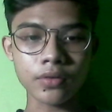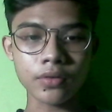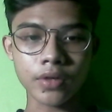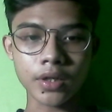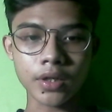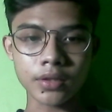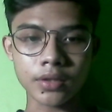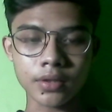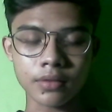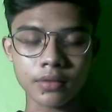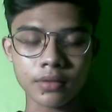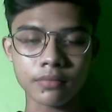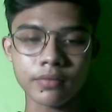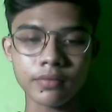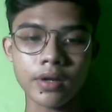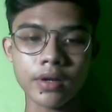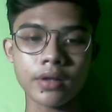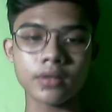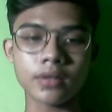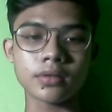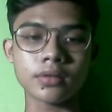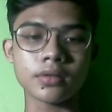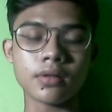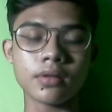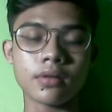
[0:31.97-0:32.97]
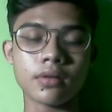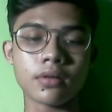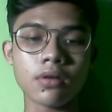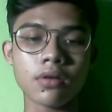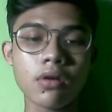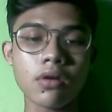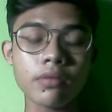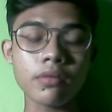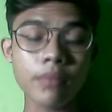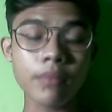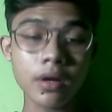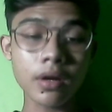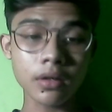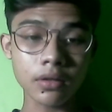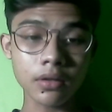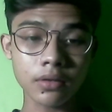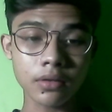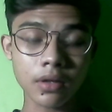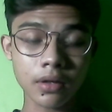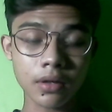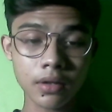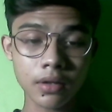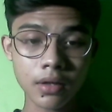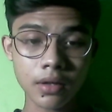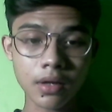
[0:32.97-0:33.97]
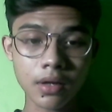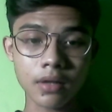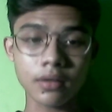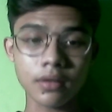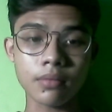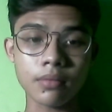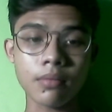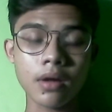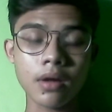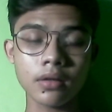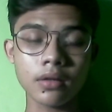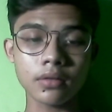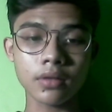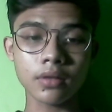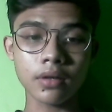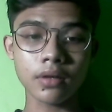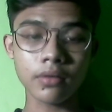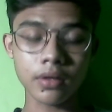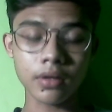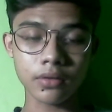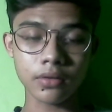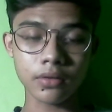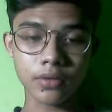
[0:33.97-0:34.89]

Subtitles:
There is the non-mandatory and the mandatory education.